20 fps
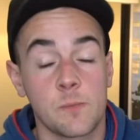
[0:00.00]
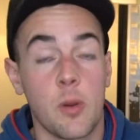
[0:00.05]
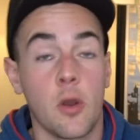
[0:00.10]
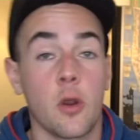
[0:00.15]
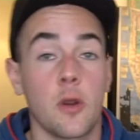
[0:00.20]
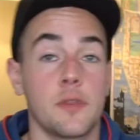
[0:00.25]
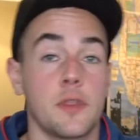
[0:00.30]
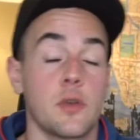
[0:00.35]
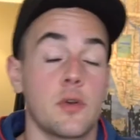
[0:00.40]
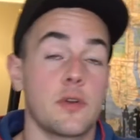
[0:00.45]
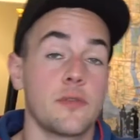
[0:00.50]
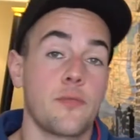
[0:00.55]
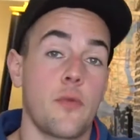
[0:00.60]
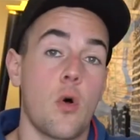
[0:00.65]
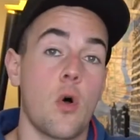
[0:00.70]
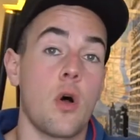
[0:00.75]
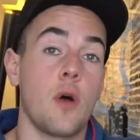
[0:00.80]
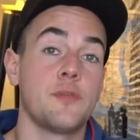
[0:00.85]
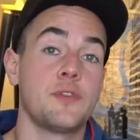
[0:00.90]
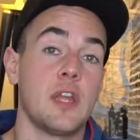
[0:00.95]
part, they're
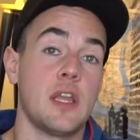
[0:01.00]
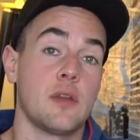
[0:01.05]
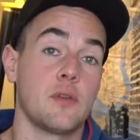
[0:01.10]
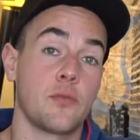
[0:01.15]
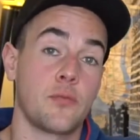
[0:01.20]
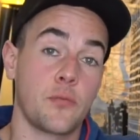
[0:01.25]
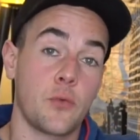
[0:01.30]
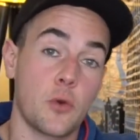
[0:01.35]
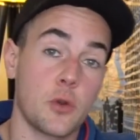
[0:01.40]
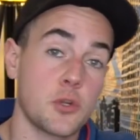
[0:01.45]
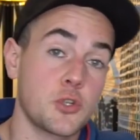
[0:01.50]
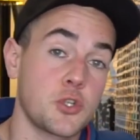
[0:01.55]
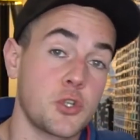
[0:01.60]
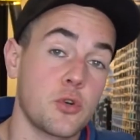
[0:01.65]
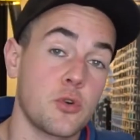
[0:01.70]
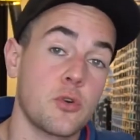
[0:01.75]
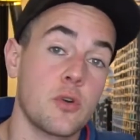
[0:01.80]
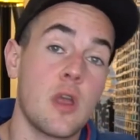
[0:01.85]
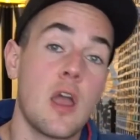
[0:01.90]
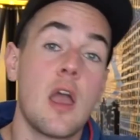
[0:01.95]
involved in
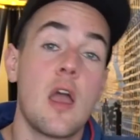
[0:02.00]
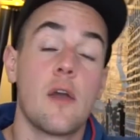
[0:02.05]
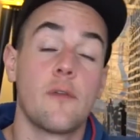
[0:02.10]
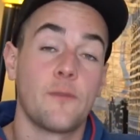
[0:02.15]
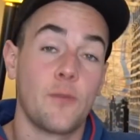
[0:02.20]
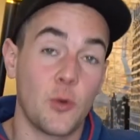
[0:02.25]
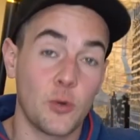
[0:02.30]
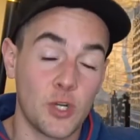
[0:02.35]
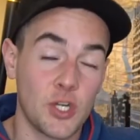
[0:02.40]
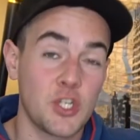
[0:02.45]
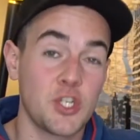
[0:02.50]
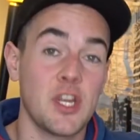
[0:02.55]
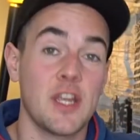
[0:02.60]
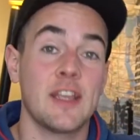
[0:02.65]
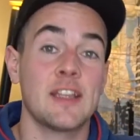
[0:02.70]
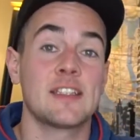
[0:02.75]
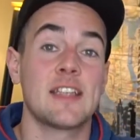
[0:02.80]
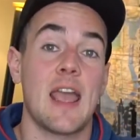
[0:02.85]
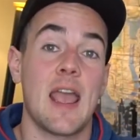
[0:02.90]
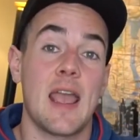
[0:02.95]
furniture,
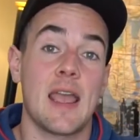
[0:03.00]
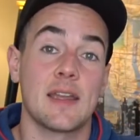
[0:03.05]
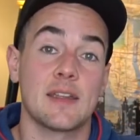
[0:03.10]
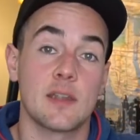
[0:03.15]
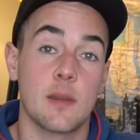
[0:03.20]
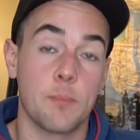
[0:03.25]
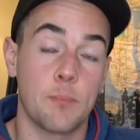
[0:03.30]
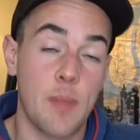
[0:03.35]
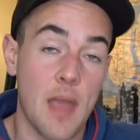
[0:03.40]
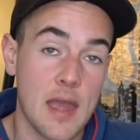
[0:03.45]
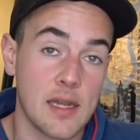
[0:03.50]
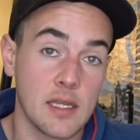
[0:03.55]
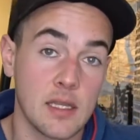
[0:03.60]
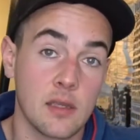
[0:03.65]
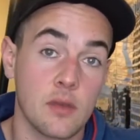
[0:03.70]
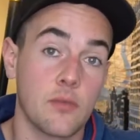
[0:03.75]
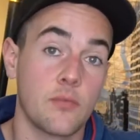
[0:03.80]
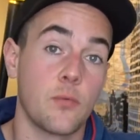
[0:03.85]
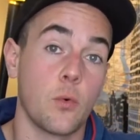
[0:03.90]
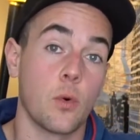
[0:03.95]
furnishings, and
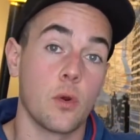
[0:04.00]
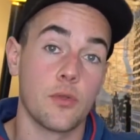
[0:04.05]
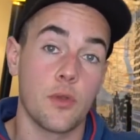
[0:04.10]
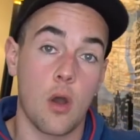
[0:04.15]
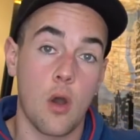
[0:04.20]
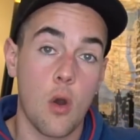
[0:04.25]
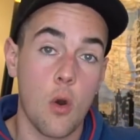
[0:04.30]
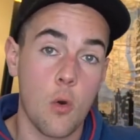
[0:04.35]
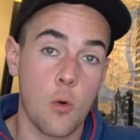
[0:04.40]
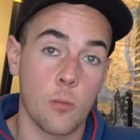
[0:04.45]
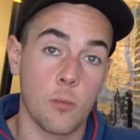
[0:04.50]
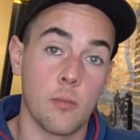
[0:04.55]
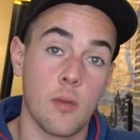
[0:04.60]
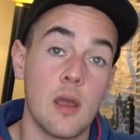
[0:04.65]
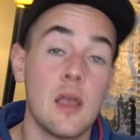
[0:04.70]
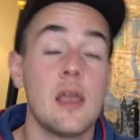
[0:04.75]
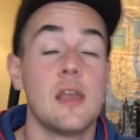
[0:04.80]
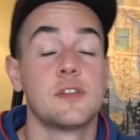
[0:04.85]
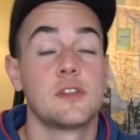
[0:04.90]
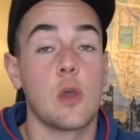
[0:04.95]
bedding for the home.
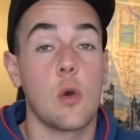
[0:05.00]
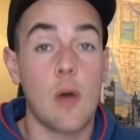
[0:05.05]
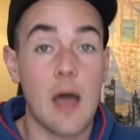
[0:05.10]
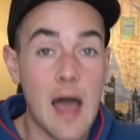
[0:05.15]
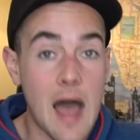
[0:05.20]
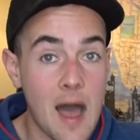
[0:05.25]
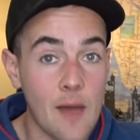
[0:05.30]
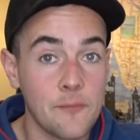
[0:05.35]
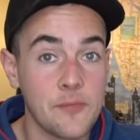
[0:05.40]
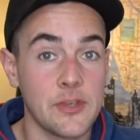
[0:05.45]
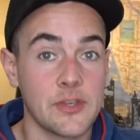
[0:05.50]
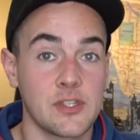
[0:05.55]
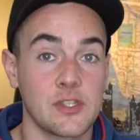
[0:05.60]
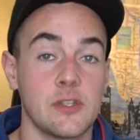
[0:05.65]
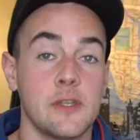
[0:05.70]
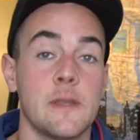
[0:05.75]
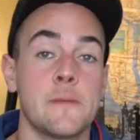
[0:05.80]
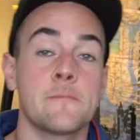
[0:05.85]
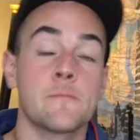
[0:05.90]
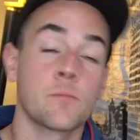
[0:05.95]
So
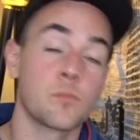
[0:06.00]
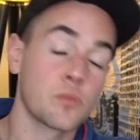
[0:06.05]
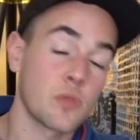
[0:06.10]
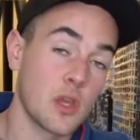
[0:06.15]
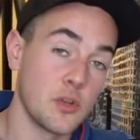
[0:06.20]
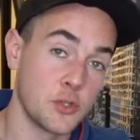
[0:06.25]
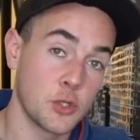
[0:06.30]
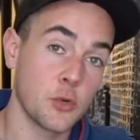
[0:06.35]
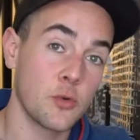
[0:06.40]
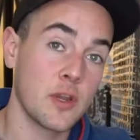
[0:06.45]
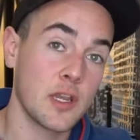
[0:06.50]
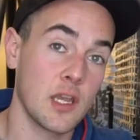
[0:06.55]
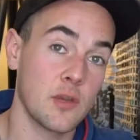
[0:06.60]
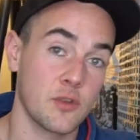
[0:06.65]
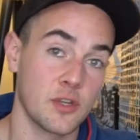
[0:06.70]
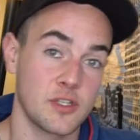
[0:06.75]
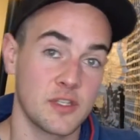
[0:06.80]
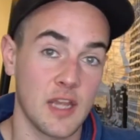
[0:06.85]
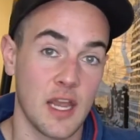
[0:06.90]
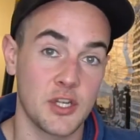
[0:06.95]
obviously, during a
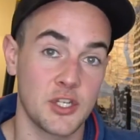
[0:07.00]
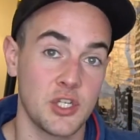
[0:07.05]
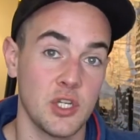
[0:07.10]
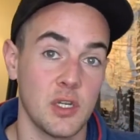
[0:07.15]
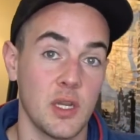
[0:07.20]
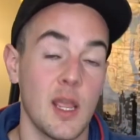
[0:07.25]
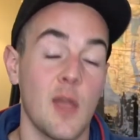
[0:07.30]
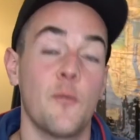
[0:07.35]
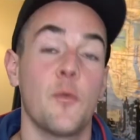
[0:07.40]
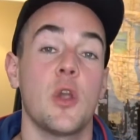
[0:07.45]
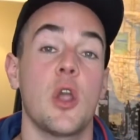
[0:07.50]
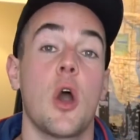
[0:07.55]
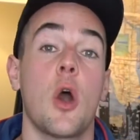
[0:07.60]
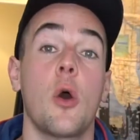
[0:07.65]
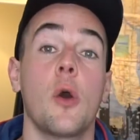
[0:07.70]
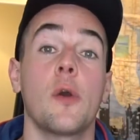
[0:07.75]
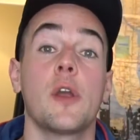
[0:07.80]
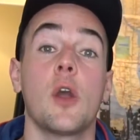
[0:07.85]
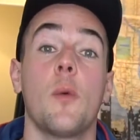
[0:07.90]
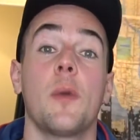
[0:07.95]
recession, if we
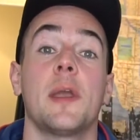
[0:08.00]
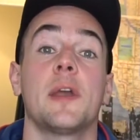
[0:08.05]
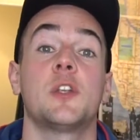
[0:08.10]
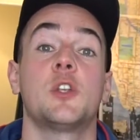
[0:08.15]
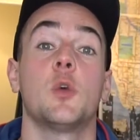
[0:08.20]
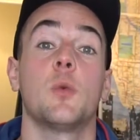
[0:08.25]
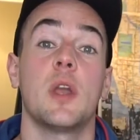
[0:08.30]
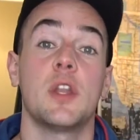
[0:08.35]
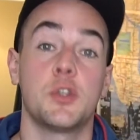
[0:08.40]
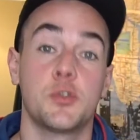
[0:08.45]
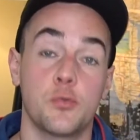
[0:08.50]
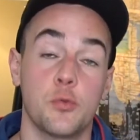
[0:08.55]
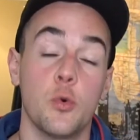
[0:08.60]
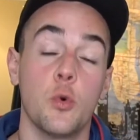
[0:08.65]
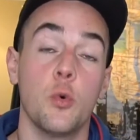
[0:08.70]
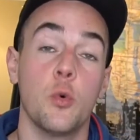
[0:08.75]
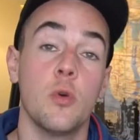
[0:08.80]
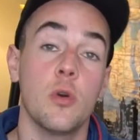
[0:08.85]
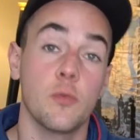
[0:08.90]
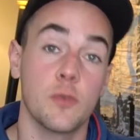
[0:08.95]
are going into a
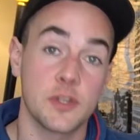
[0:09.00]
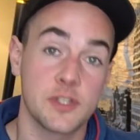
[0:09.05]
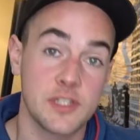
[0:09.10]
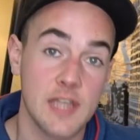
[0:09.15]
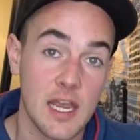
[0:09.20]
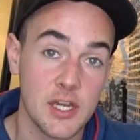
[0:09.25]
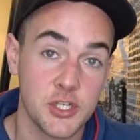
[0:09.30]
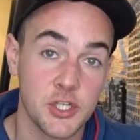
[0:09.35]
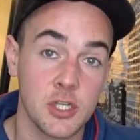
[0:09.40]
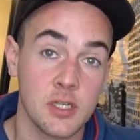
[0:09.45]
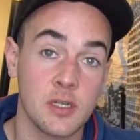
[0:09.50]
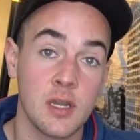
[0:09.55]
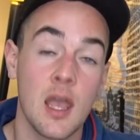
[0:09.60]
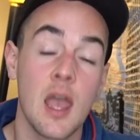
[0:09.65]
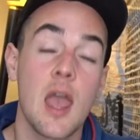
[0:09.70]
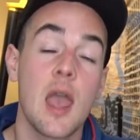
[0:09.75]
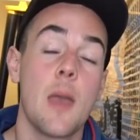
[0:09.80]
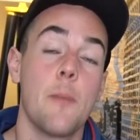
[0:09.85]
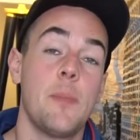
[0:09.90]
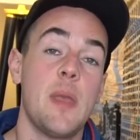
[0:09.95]
true recession,
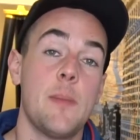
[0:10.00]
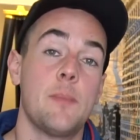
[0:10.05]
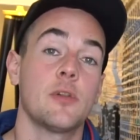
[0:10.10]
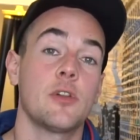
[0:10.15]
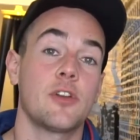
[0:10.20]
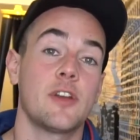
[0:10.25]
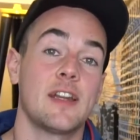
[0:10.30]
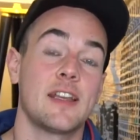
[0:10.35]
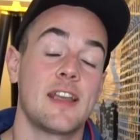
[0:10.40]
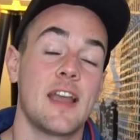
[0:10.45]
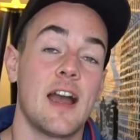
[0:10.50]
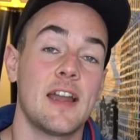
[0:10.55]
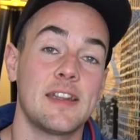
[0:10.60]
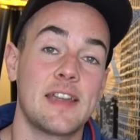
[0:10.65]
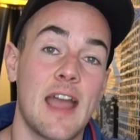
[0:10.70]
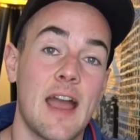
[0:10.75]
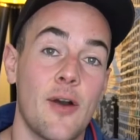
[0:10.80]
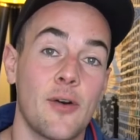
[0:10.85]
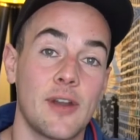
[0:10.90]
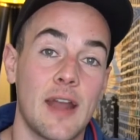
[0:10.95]
people are going to cut
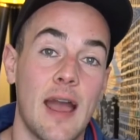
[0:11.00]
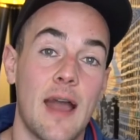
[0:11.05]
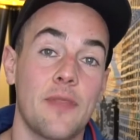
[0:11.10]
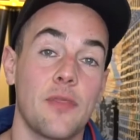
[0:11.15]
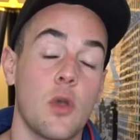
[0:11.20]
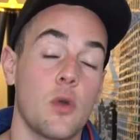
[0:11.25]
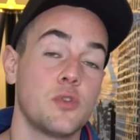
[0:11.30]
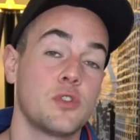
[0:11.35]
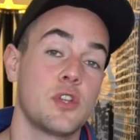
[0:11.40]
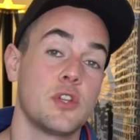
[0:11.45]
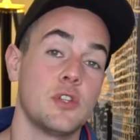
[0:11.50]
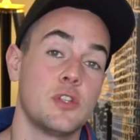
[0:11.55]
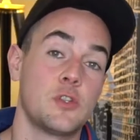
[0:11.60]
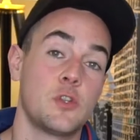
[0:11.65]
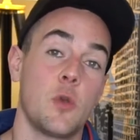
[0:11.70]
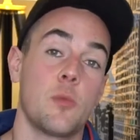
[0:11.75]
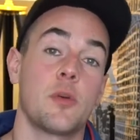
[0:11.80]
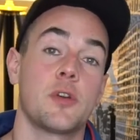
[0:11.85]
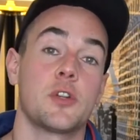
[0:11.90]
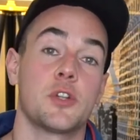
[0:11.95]
down on those
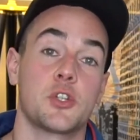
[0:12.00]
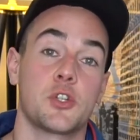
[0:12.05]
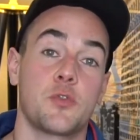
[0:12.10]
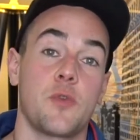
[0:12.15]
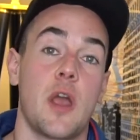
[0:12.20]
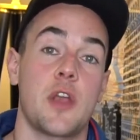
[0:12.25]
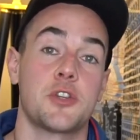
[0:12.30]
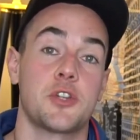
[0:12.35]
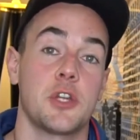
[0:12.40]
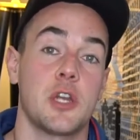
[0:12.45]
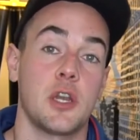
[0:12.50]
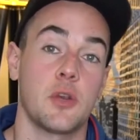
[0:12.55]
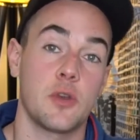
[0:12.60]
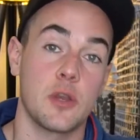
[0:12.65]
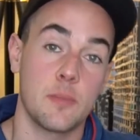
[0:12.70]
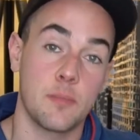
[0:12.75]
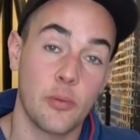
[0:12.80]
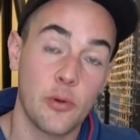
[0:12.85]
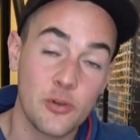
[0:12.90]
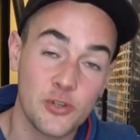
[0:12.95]
consumer discretionary
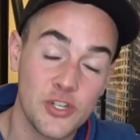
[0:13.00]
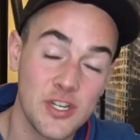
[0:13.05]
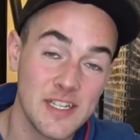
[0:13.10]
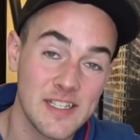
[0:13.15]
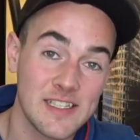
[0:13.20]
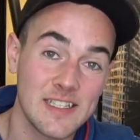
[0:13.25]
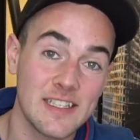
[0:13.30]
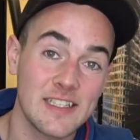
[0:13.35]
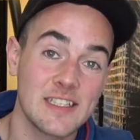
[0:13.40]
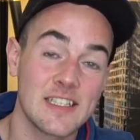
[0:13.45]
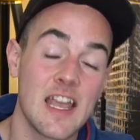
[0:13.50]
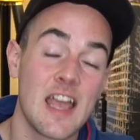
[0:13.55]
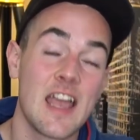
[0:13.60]
purchases,